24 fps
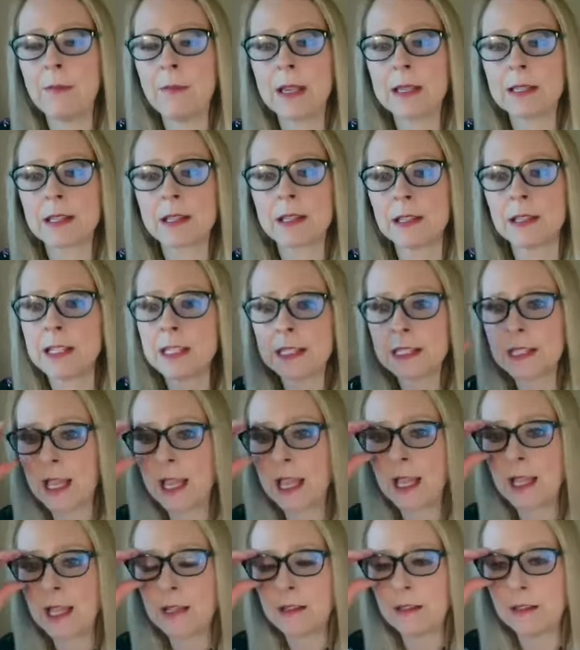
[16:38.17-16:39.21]
basically
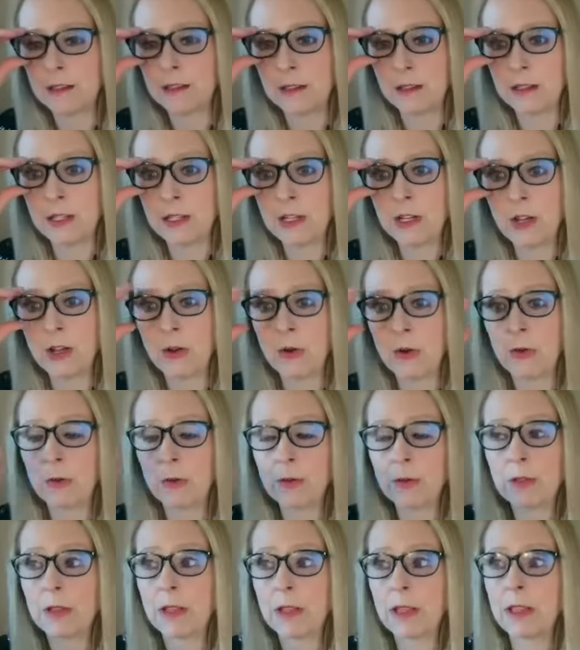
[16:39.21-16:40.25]
said, you know,